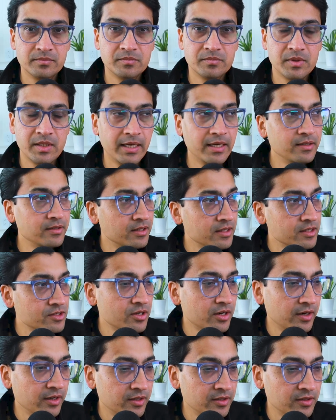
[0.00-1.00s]
And is
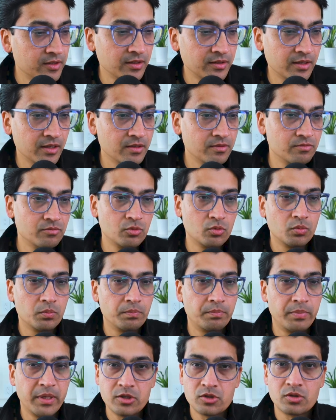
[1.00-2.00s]
there anything then,
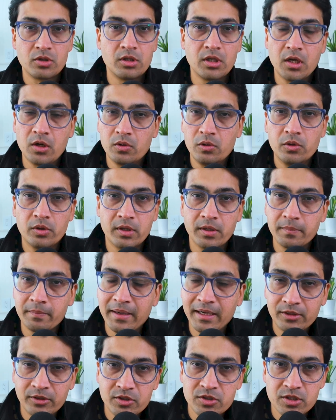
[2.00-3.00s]
based on now looking
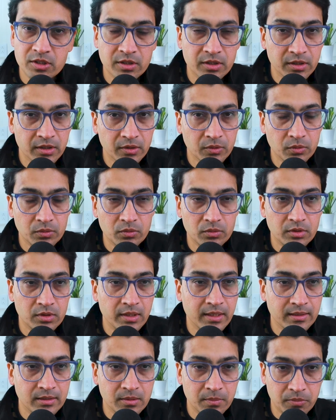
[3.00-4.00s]
back the journey,
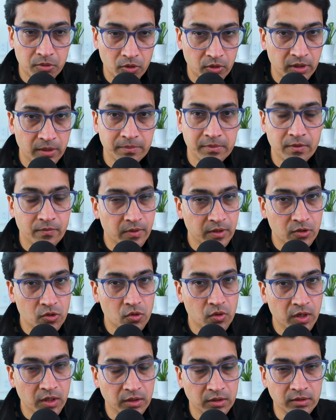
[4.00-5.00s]
that the program, the way you
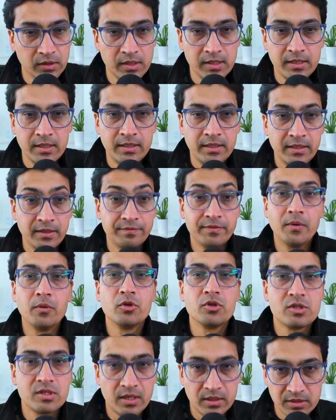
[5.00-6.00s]
run, if I want to
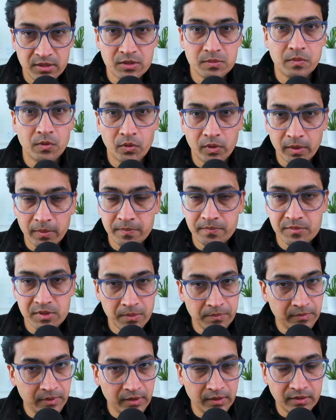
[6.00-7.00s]
start this program,
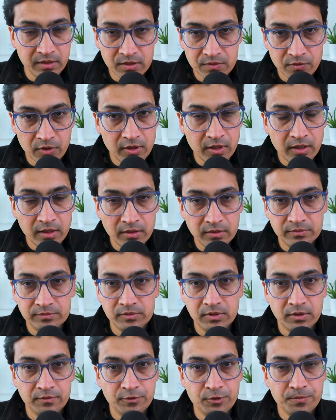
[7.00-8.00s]
something like this for our
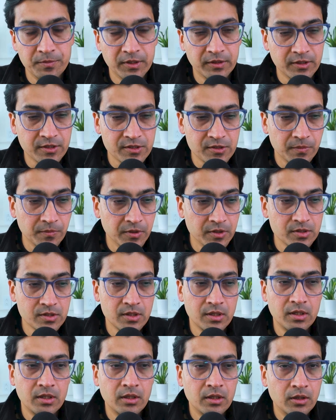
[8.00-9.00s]
Avoma customers,
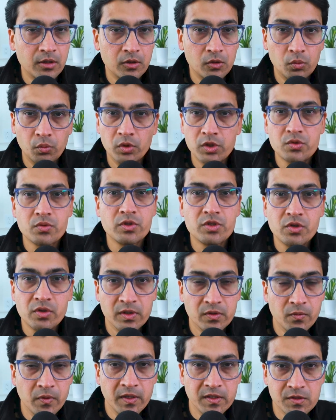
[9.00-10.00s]
what would you
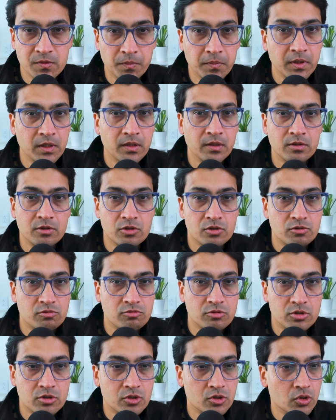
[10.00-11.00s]
advise me
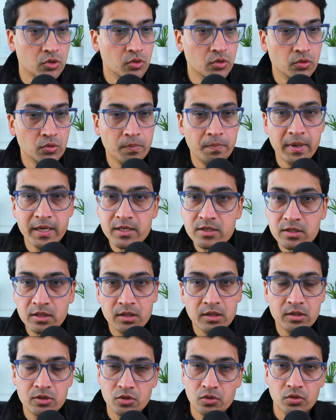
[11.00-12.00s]
to do
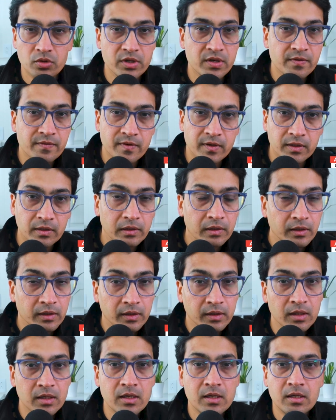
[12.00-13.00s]
better, to do
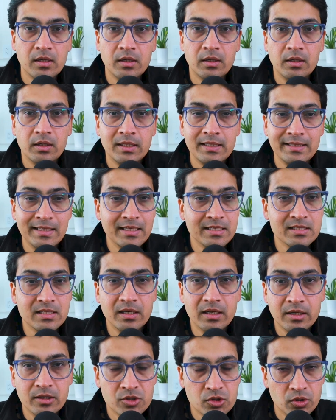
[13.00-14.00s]
differently, things that
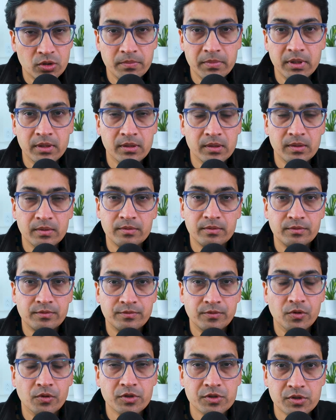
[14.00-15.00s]
I should be
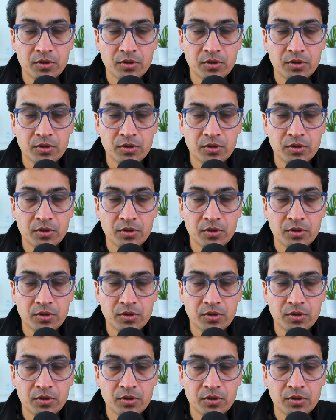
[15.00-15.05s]
focusing